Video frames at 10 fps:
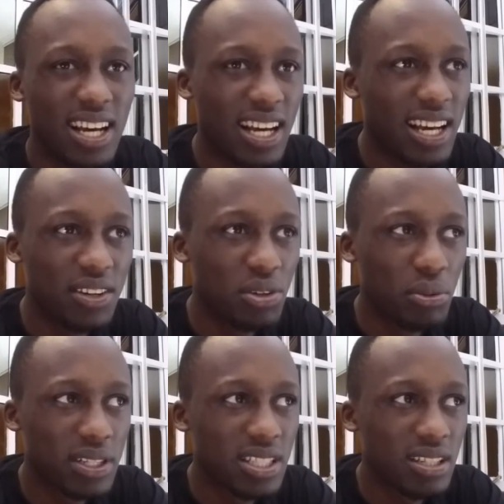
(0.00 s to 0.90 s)
I don't
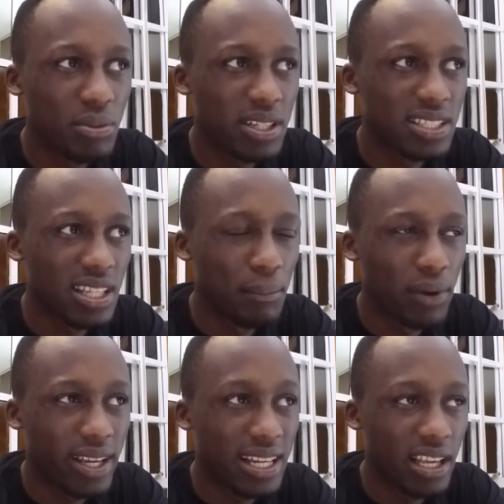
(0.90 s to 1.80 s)
know what
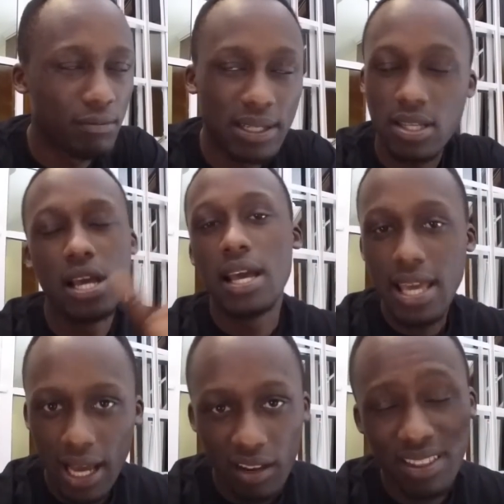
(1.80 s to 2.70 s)
example I can give, but
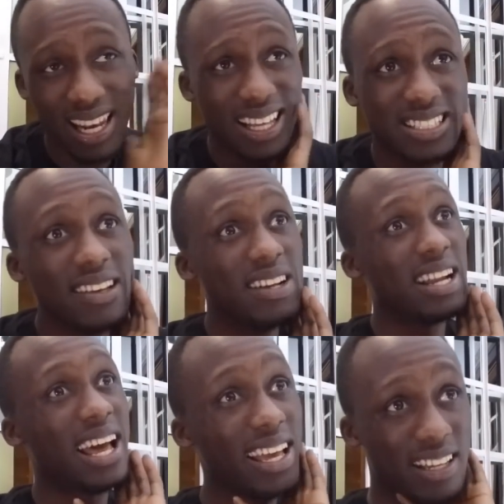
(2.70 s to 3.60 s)
yeah, nevertheless,
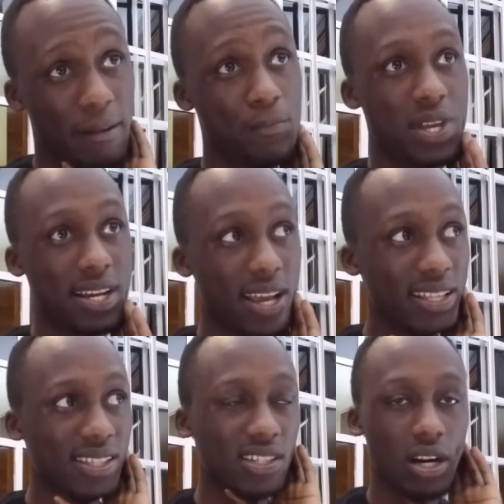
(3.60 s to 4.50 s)
like,
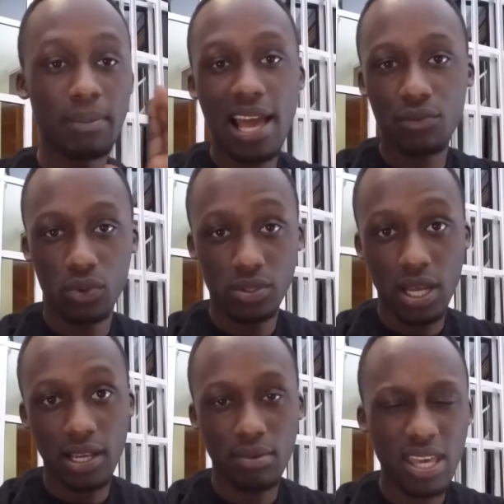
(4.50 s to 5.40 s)
Instagram Live was,
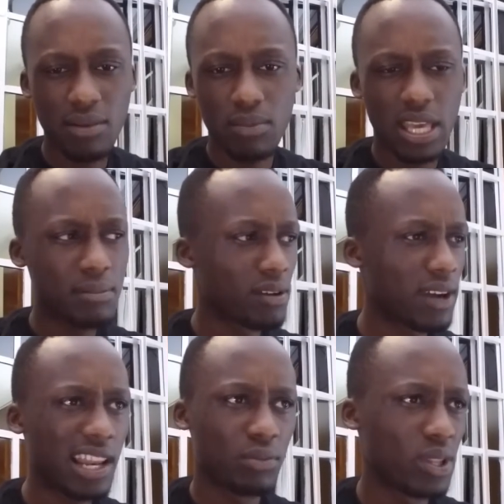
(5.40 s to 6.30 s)
became
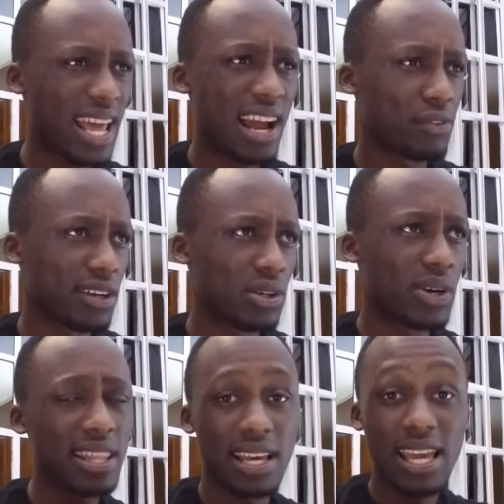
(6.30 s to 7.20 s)
available in Africa,
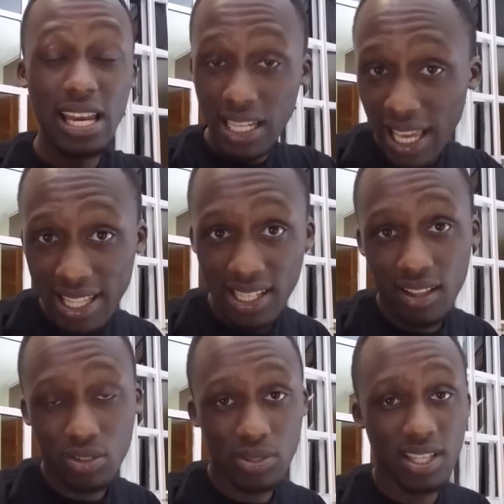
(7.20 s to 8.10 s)
rather in
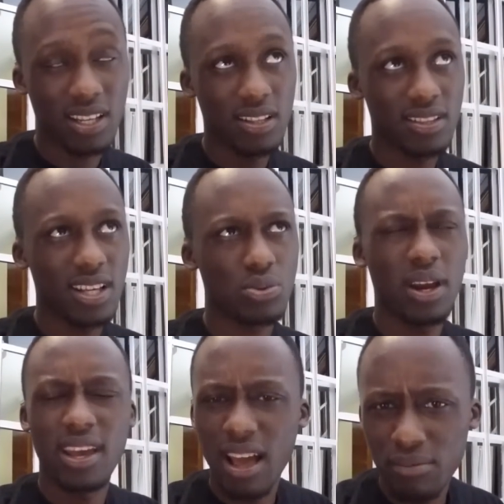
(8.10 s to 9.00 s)
Kenya, because that's
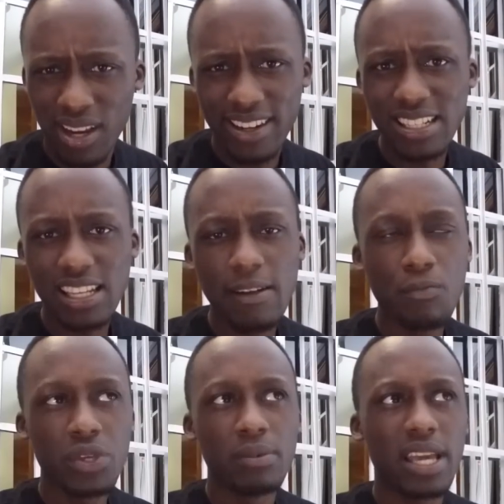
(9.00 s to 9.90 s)
where I am currently.
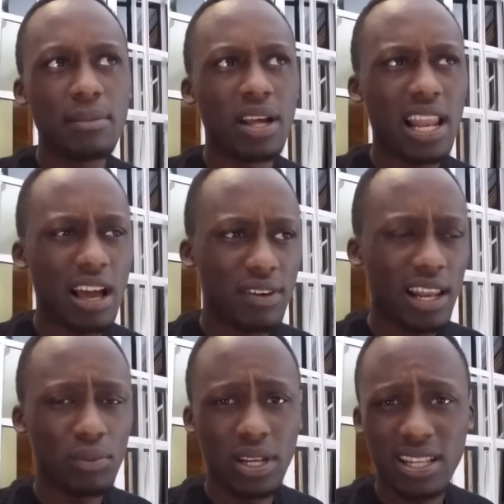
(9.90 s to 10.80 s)
It became
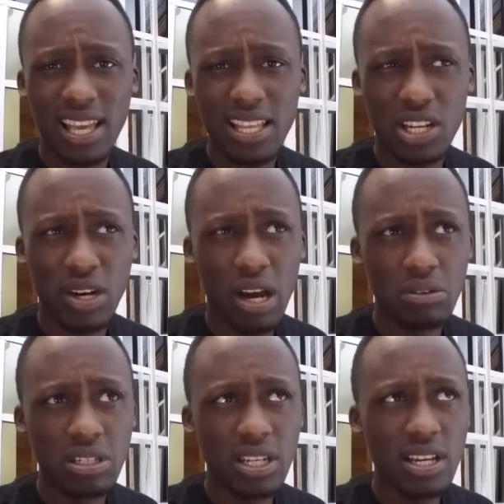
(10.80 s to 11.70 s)
available in Kenya
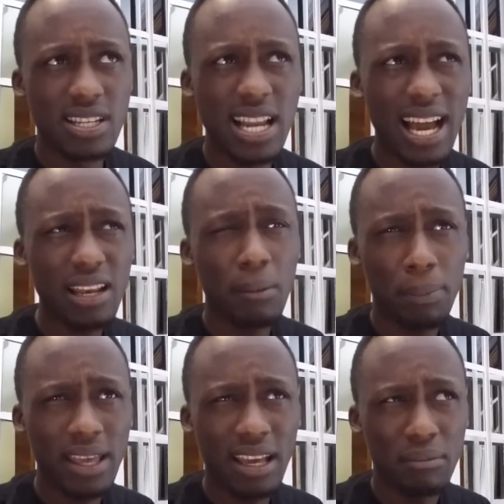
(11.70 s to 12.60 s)
around 9
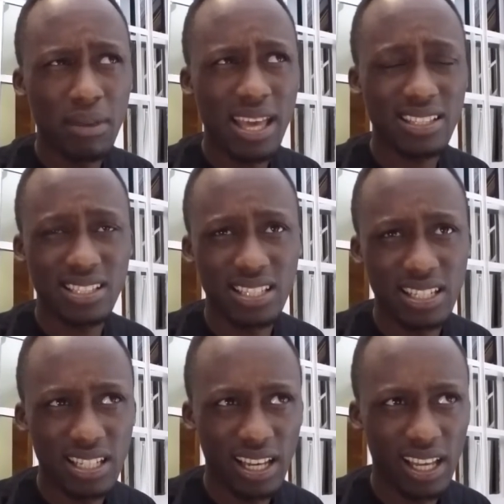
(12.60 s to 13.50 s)
p.m.
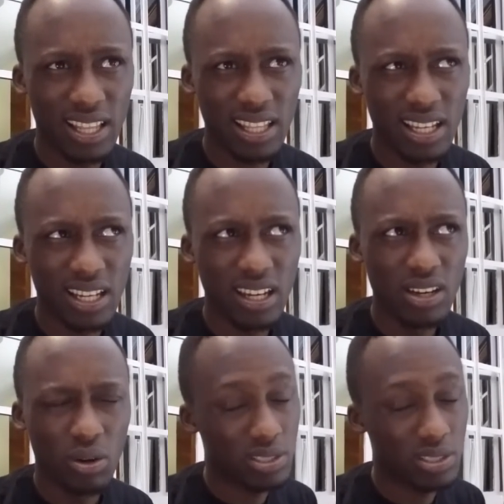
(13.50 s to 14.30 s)
yesterday, I think, or